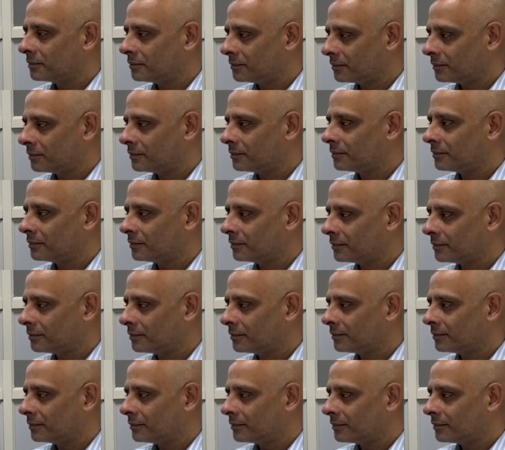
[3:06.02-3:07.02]

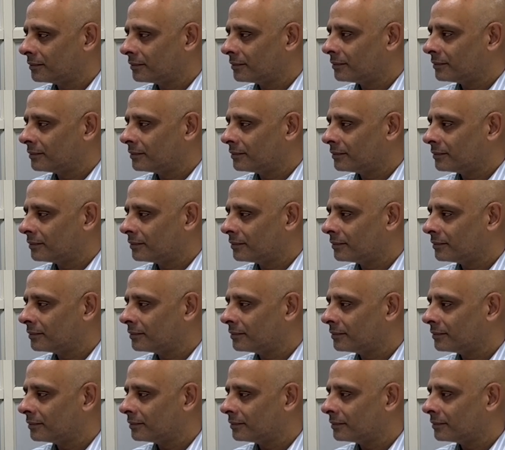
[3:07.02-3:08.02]

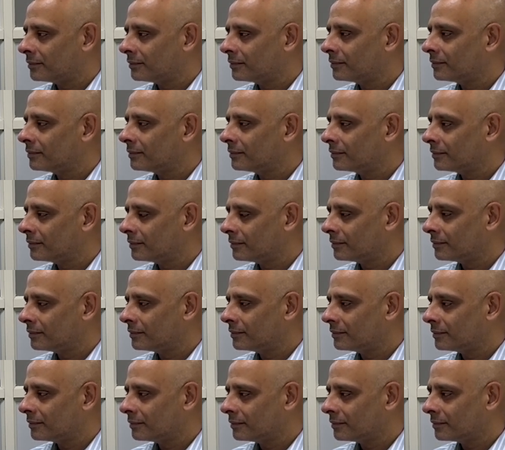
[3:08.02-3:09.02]

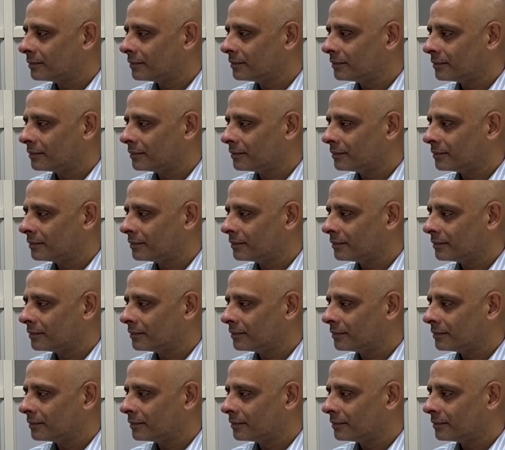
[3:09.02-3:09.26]
(silent)